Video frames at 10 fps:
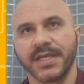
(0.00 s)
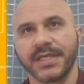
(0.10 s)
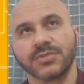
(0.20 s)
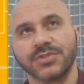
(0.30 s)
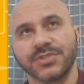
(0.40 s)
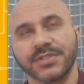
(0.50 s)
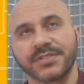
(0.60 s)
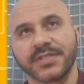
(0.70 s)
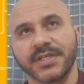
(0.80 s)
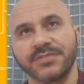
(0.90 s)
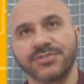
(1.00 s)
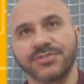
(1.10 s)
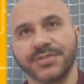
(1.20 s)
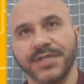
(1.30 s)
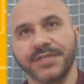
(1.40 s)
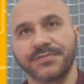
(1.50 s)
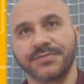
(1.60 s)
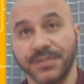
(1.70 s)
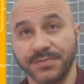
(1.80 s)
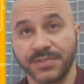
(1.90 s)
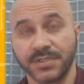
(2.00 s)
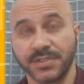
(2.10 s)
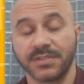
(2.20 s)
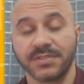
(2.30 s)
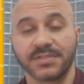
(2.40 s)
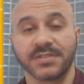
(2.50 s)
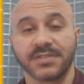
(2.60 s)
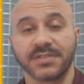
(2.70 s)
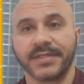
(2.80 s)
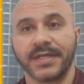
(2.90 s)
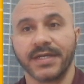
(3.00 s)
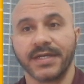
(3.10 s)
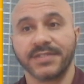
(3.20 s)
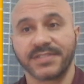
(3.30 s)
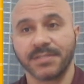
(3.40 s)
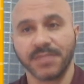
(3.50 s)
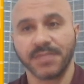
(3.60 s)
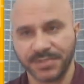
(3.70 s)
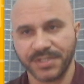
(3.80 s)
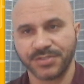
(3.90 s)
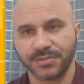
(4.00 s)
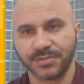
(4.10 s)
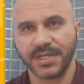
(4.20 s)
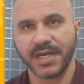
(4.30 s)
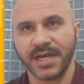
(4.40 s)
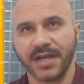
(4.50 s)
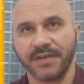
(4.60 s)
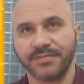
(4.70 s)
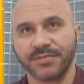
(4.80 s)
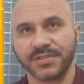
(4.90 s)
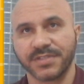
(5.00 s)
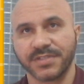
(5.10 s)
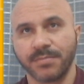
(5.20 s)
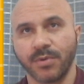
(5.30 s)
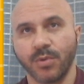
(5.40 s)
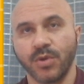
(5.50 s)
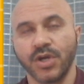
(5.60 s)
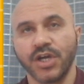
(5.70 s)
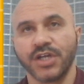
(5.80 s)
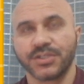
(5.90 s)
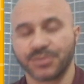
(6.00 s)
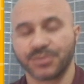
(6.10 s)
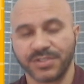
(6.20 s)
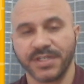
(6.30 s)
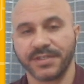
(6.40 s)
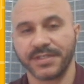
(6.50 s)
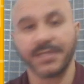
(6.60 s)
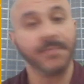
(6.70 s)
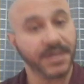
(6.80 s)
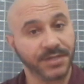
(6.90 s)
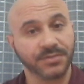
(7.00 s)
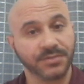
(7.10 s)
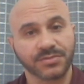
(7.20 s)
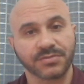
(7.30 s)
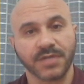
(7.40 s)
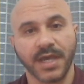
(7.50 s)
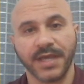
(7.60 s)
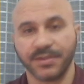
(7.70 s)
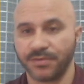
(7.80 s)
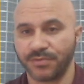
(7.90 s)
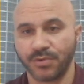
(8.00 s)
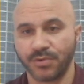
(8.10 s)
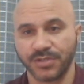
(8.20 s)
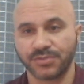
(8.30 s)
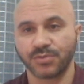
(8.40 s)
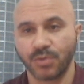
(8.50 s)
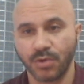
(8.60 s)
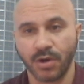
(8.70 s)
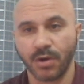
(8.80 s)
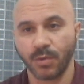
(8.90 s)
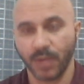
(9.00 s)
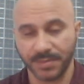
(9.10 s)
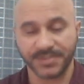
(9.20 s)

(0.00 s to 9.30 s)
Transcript: We just can generate 50 instances. The same limitation we're gonna have, for example, to send emails and of course to call web